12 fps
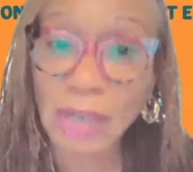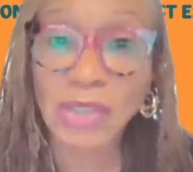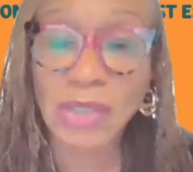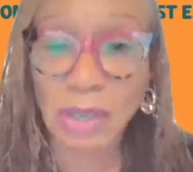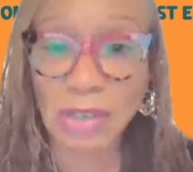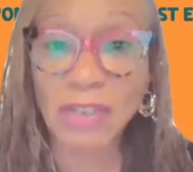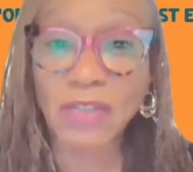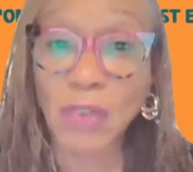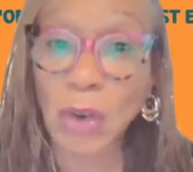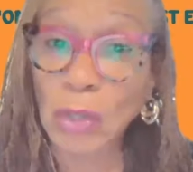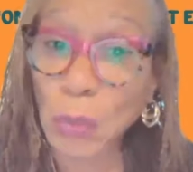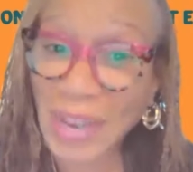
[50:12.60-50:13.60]
are starting to
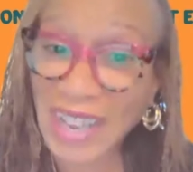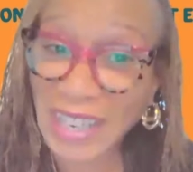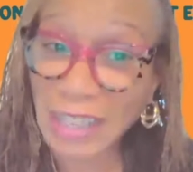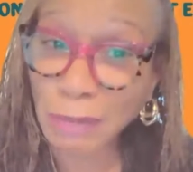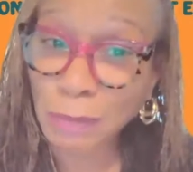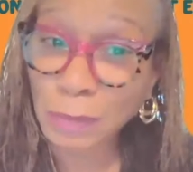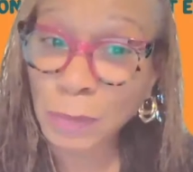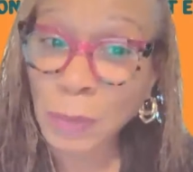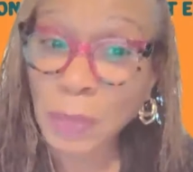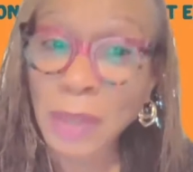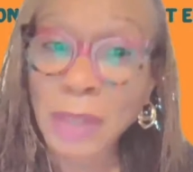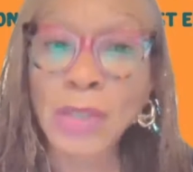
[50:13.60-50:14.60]
fall away.
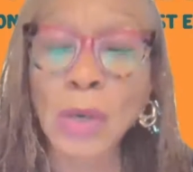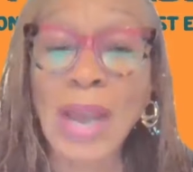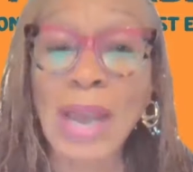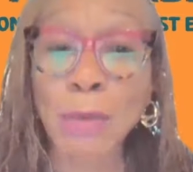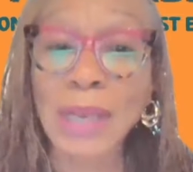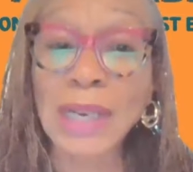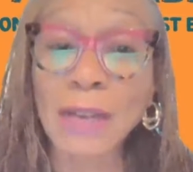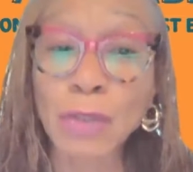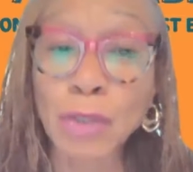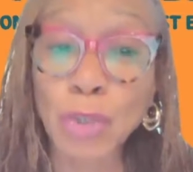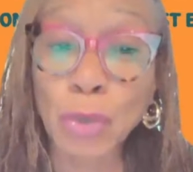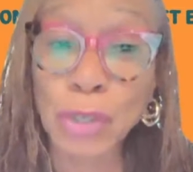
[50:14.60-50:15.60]
So right
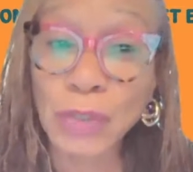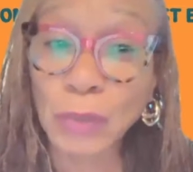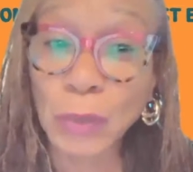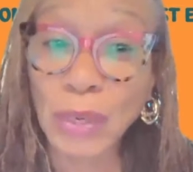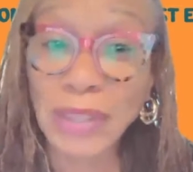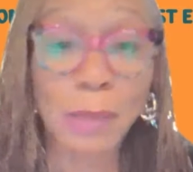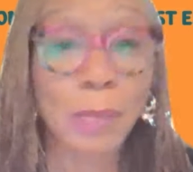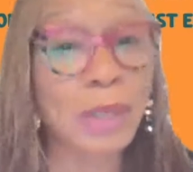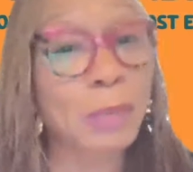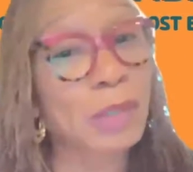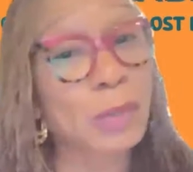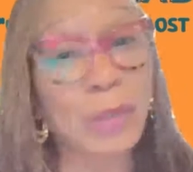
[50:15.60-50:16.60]
after George Floyd, they're
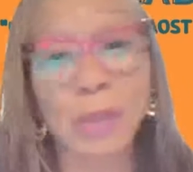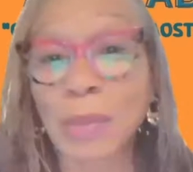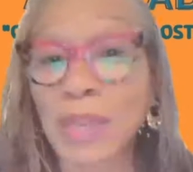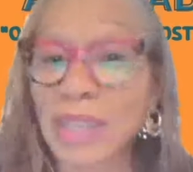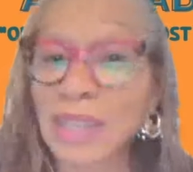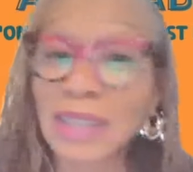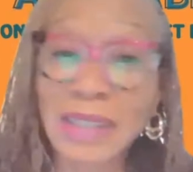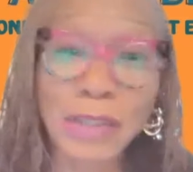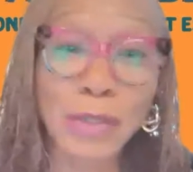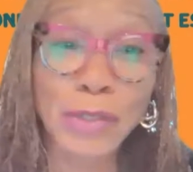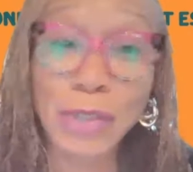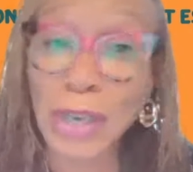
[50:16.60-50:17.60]
pretty much willing to pay
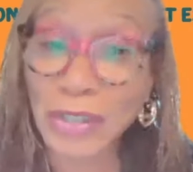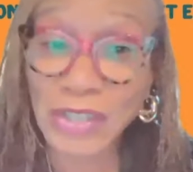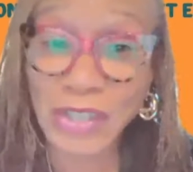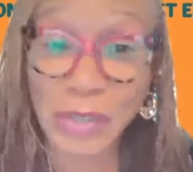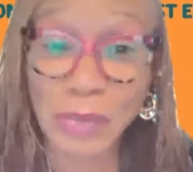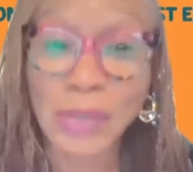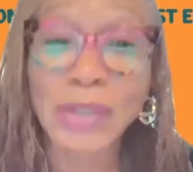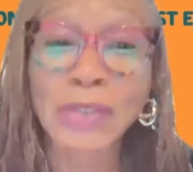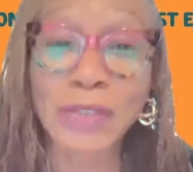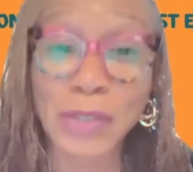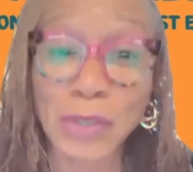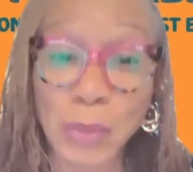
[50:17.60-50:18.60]
anything you charge them
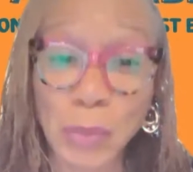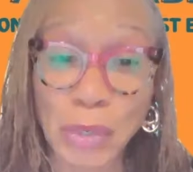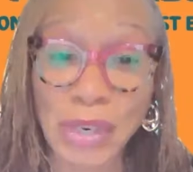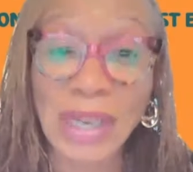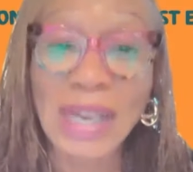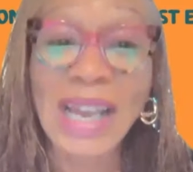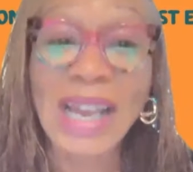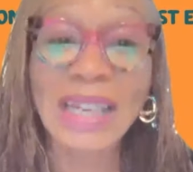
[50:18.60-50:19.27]
for this work.